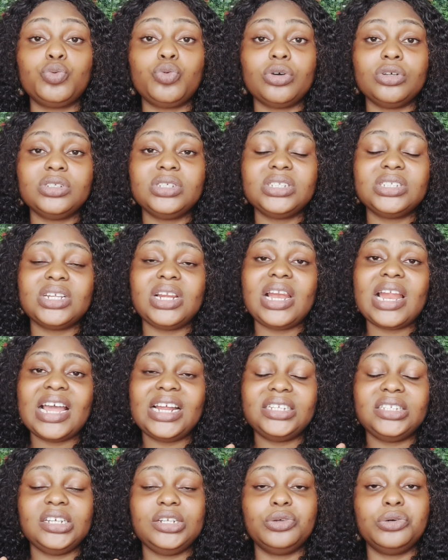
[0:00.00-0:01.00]
want the
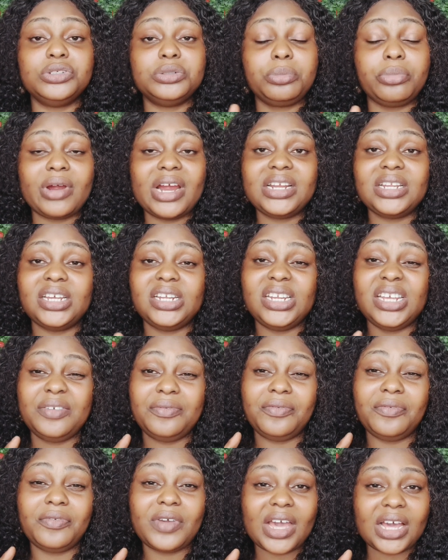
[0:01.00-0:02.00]
lightening or the brightening
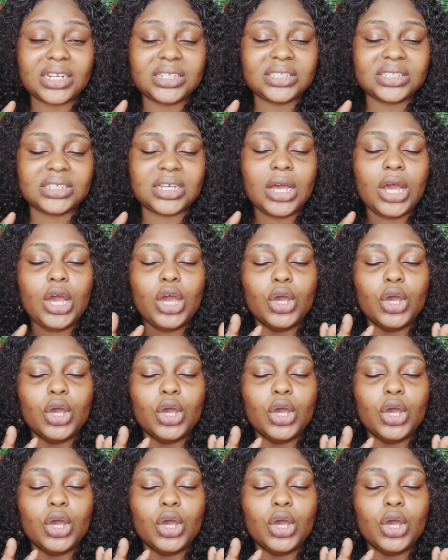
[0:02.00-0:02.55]
effect.